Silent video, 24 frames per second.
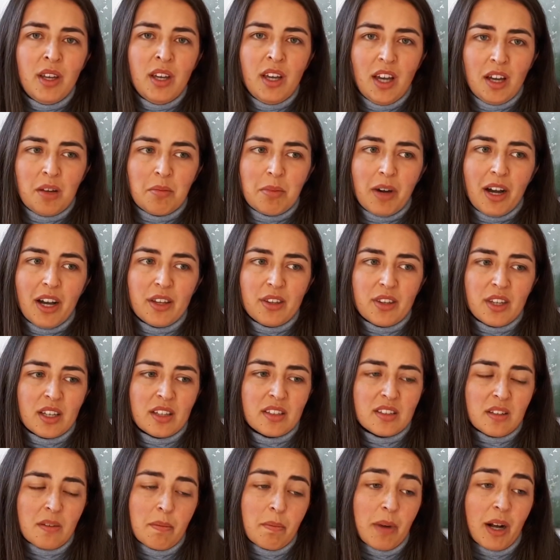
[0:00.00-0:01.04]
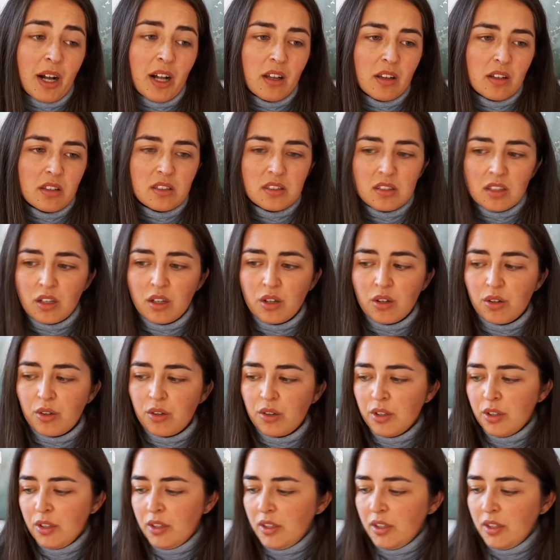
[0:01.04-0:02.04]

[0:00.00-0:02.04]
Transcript: and buy things in bulk. So